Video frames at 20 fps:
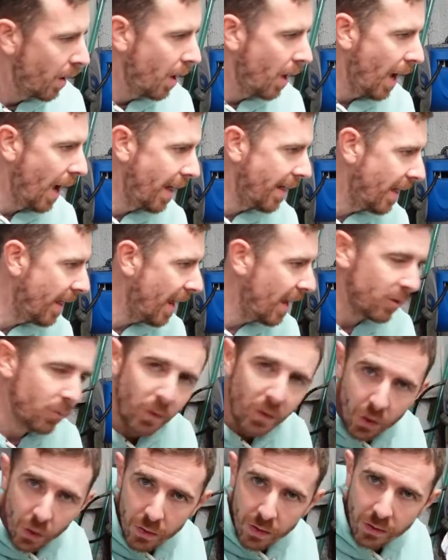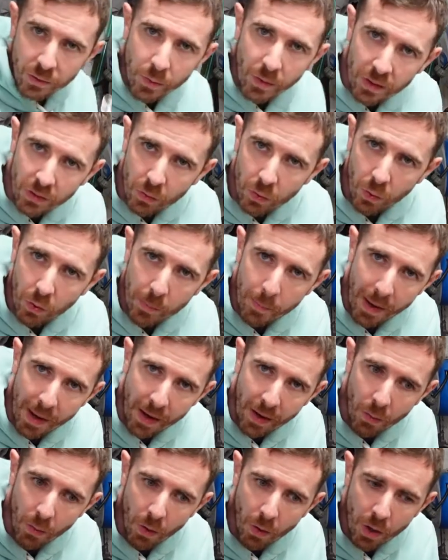and then as we do this we can talk
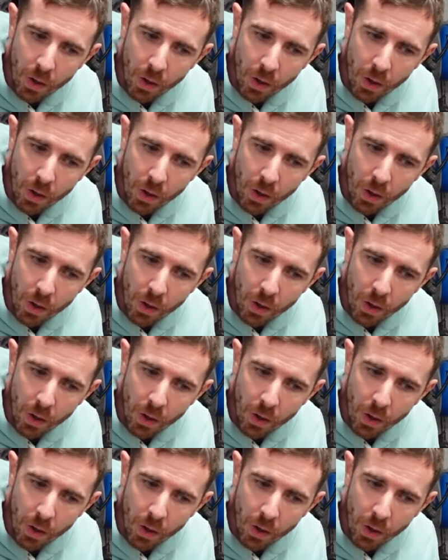about